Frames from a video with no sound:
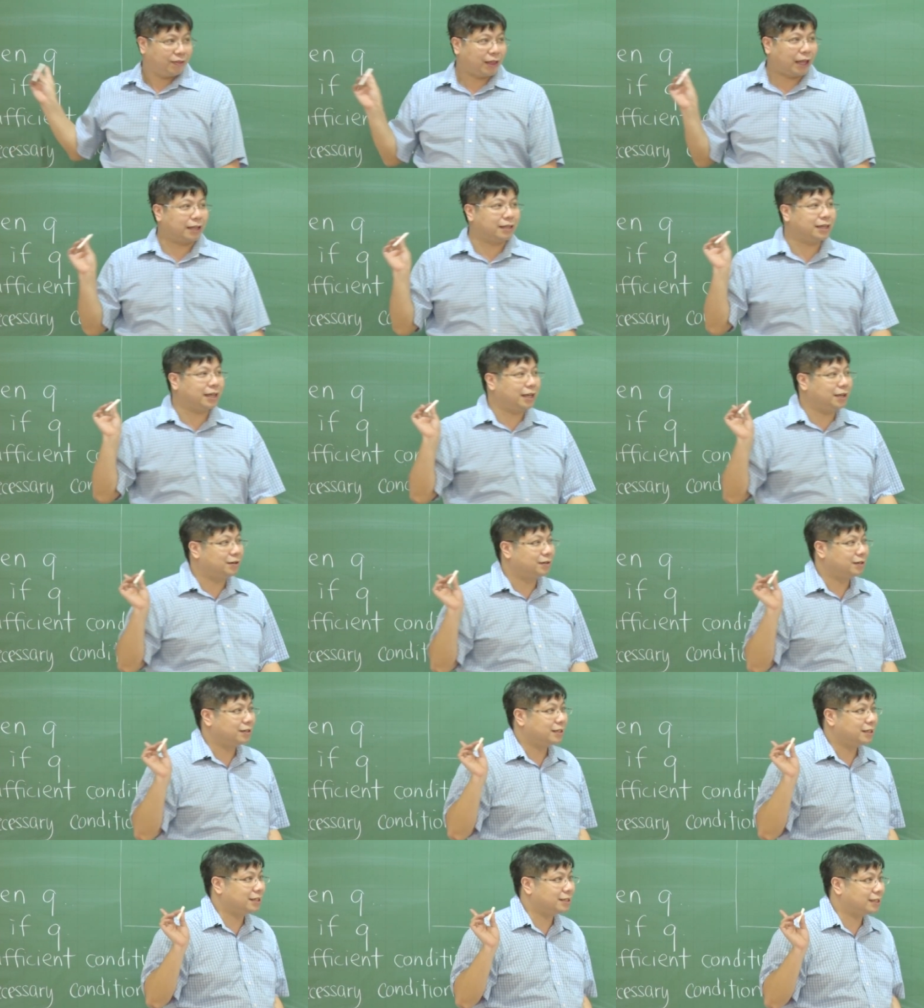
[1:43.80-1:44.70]
then Q.
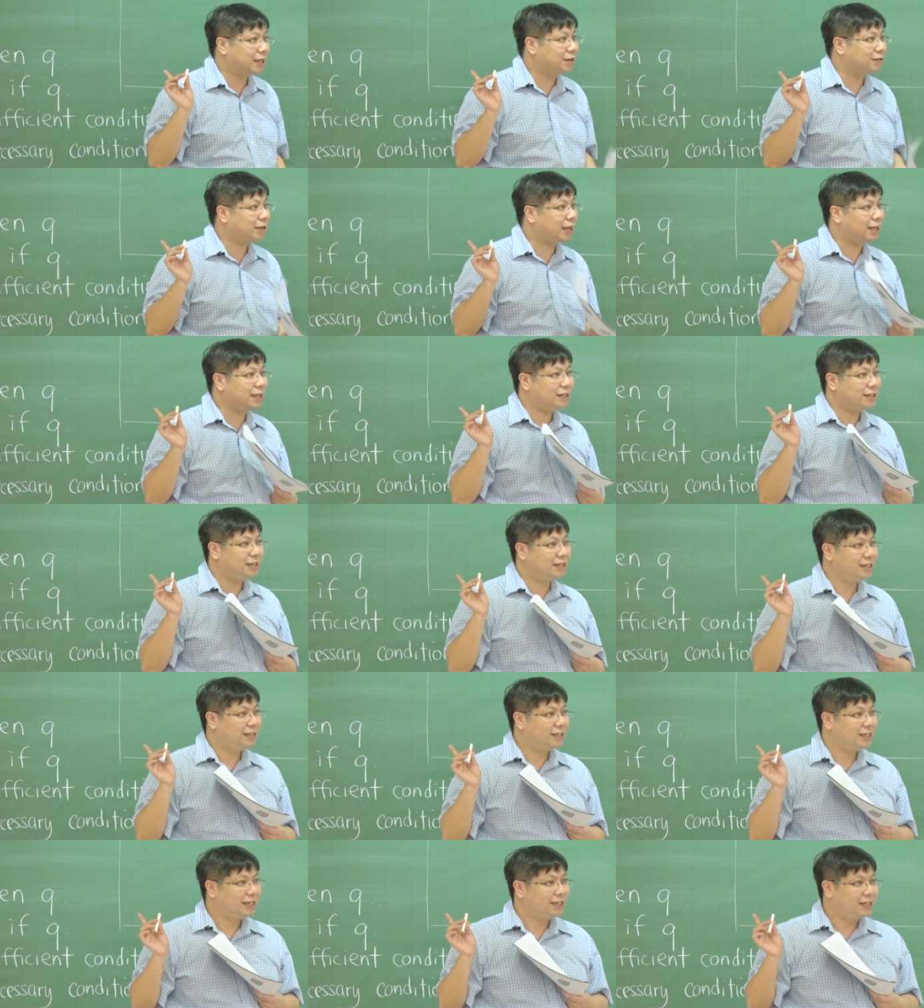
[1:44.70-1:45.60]
Is that okay?
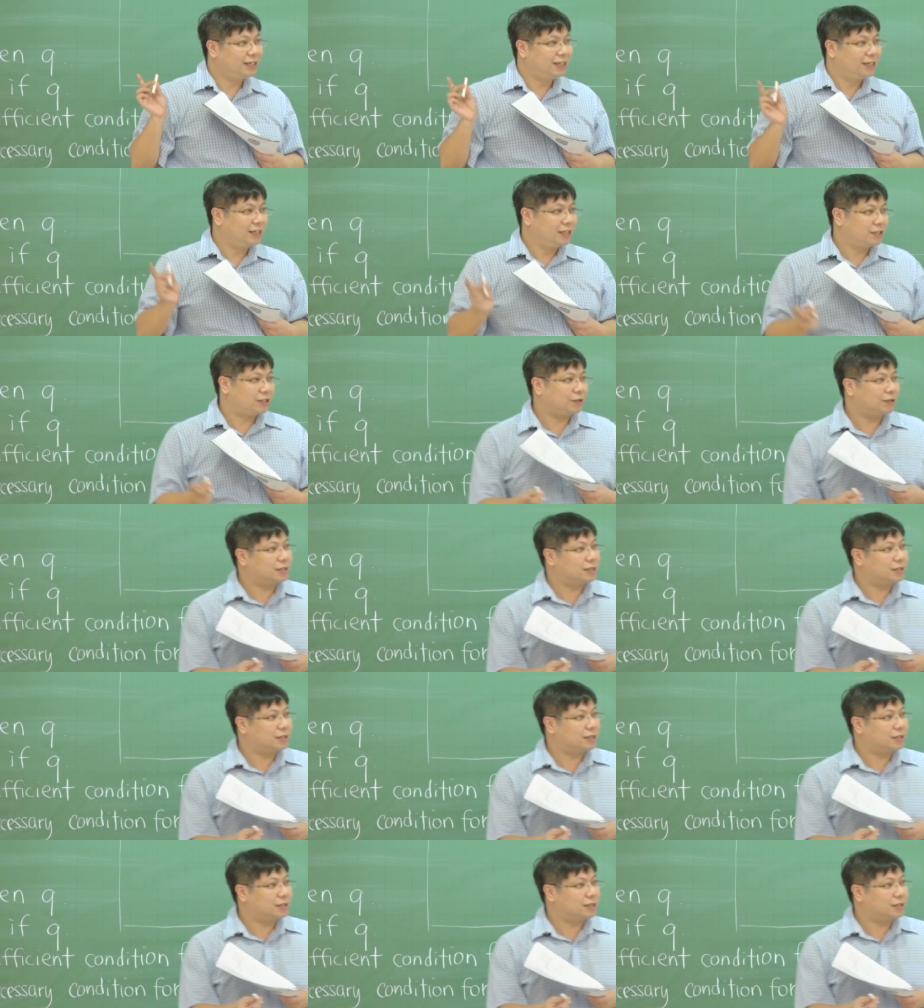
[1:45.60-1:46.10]
So